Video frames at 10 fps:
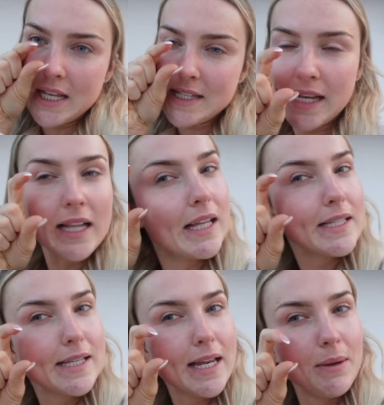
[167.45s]
It's like a little
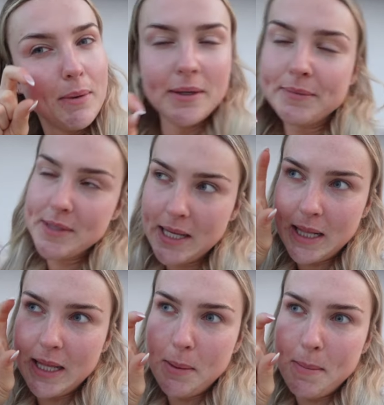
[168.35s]
skinny one. It's like a
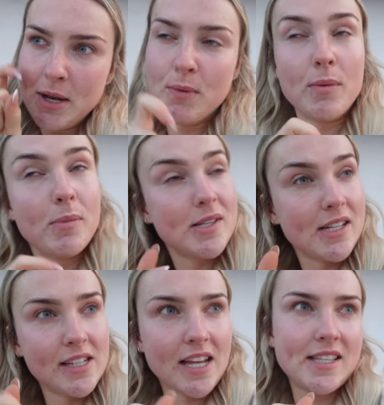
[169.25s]
little mini one, but it
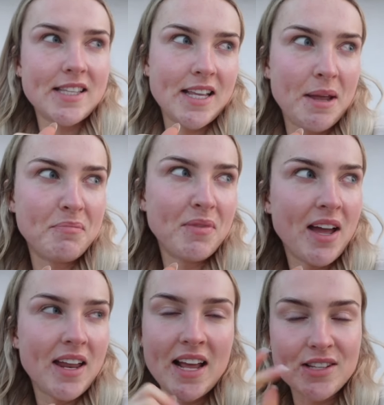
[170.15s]
still tastes the same
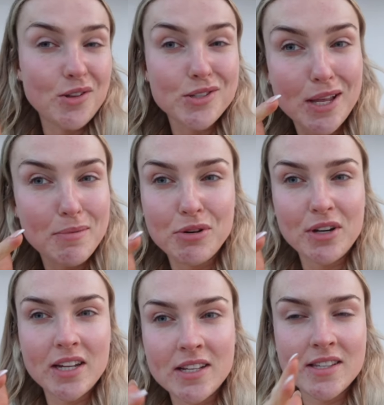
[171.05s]
and has all the same
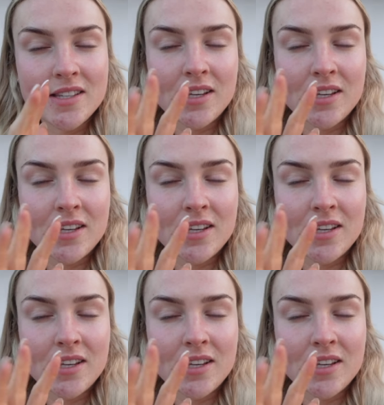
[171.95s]
ingredients.